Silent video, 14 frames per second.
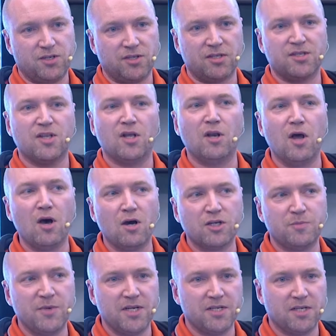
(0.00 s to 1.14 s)
So there's the large
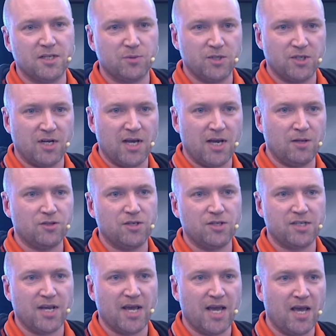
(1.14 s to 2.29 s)
meetings, which allows us
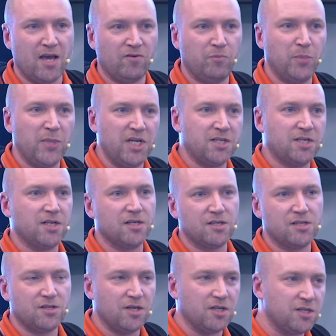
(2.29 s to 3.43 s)
to have meetings
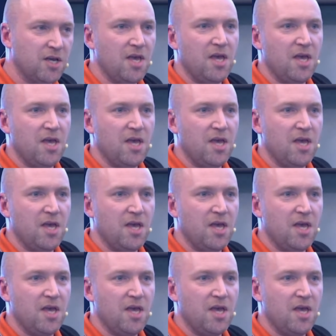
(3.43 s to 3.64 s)
that